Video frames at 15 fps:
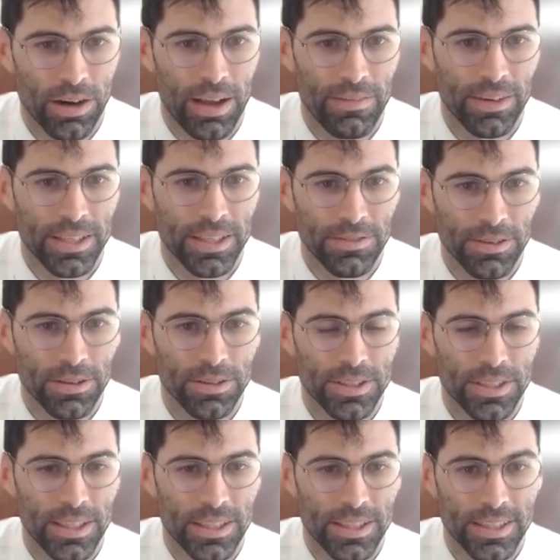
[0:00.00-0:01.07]
having
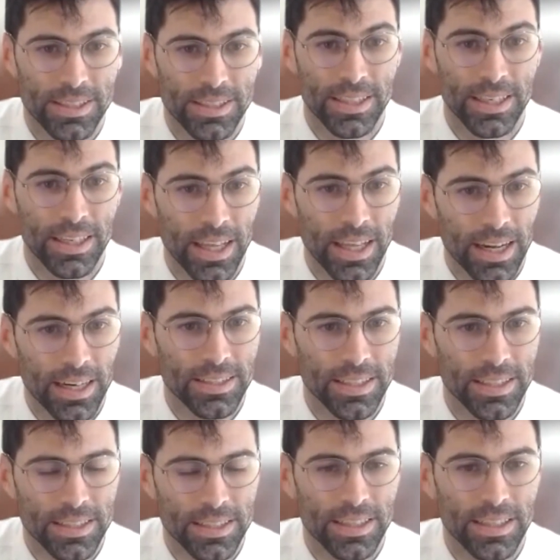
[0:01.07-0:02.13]
difficulty, to seek that
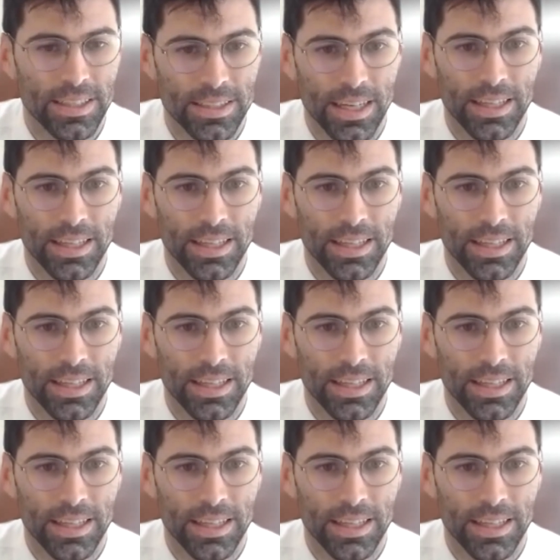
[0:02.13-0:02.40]
assistance.